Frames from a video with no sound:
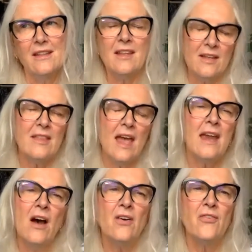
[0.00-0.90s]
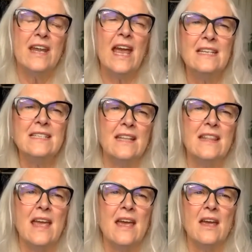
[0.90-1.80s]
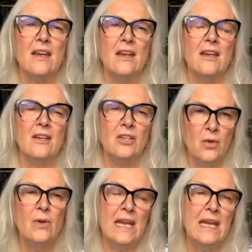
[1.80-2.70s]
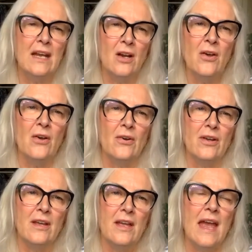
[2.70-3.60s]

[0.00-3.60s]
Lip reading: that they are creating their unique look.